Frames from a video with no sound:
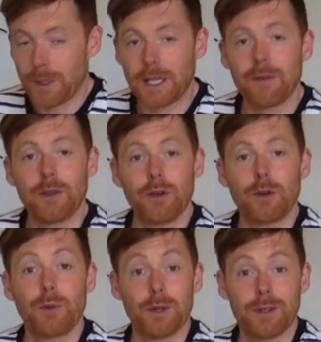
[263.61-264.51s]
We'll give
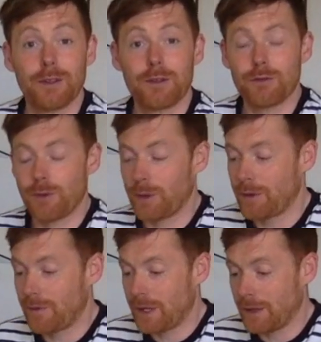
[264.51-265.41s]
another one throughout
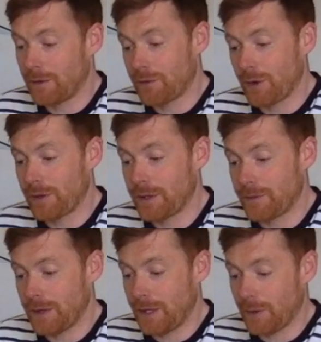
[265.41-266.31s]
this
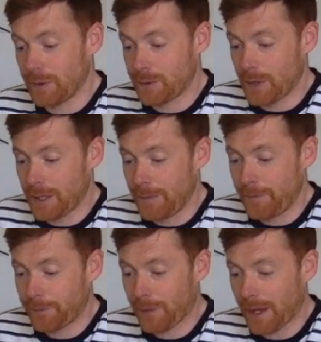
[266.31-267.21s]
video as well.
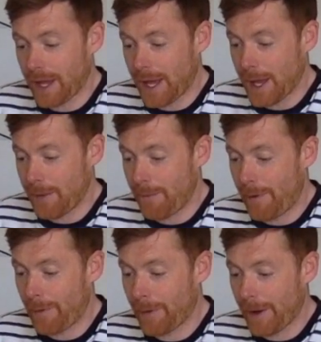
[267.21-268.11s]

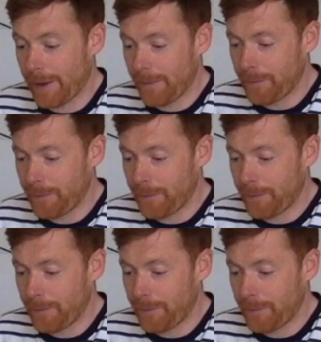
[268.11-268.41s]
Okay,